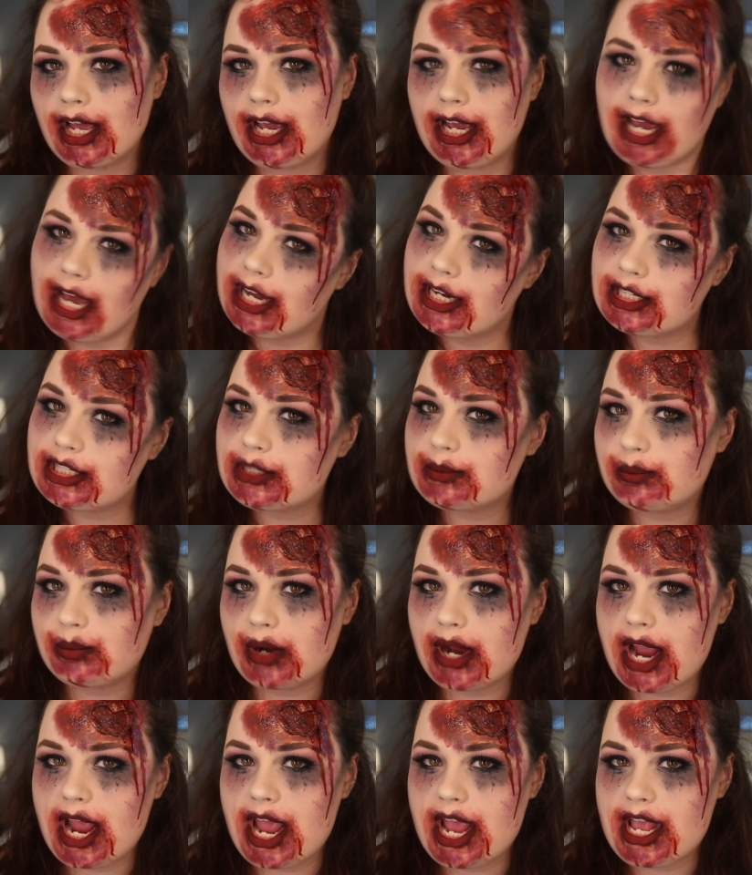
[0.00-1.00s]
Gotta
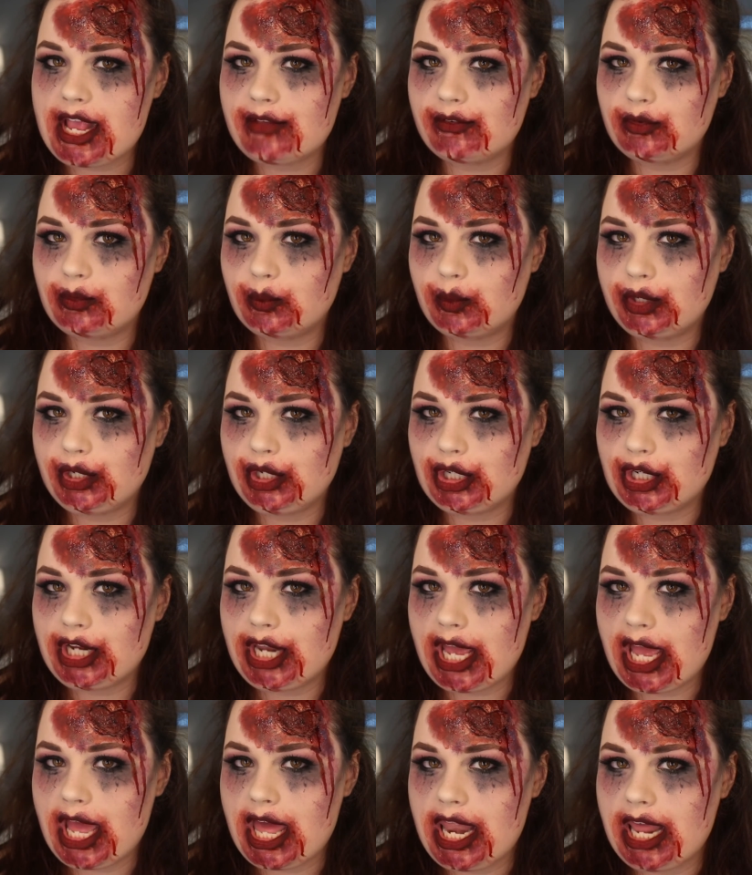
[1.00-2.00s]
spray it even when you're
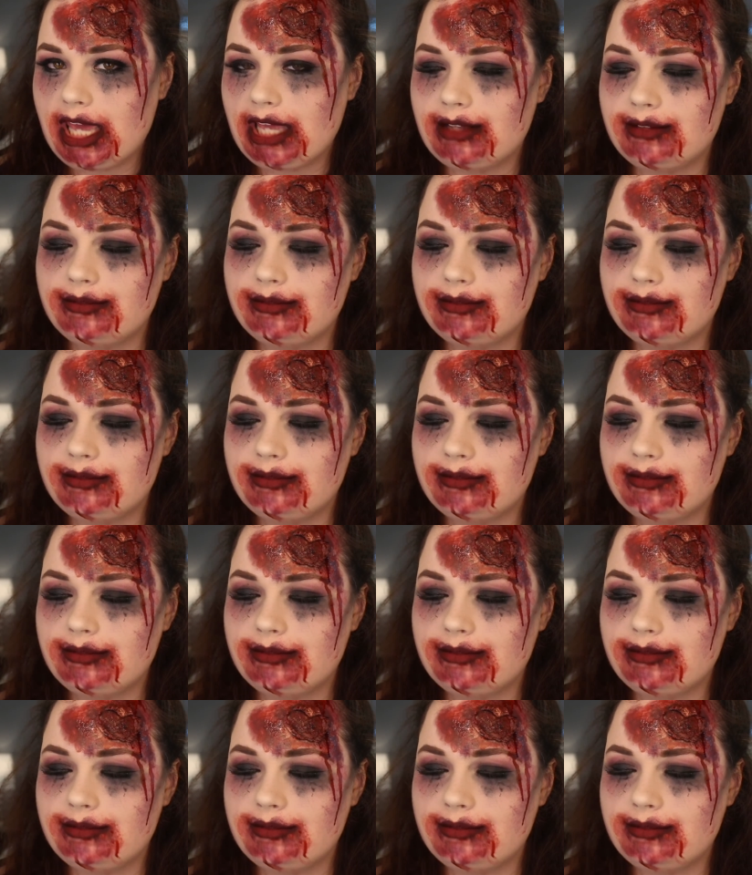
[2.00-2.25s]
dead.